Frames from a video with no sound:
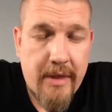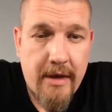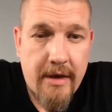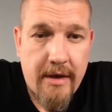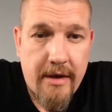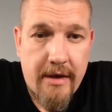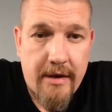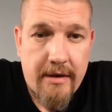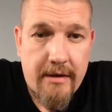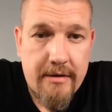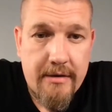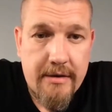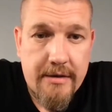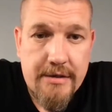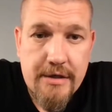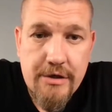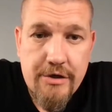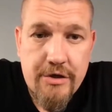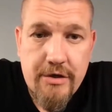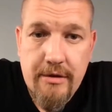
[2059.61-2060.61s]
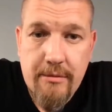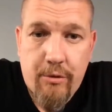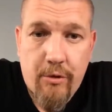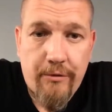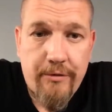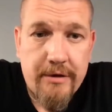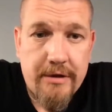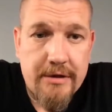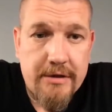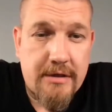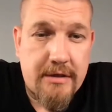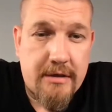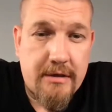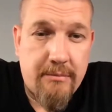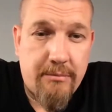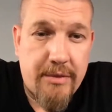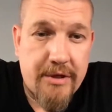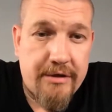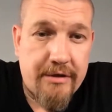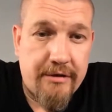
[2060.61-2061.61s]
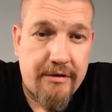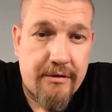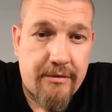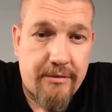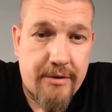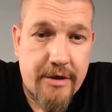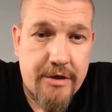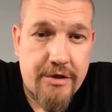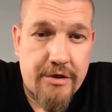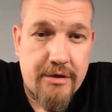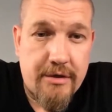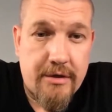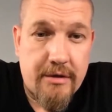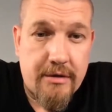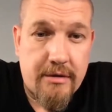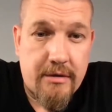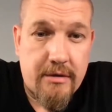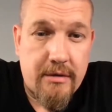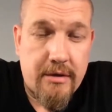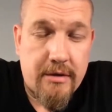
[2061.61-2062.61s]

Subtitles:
And essentially, the profit is basically better integration and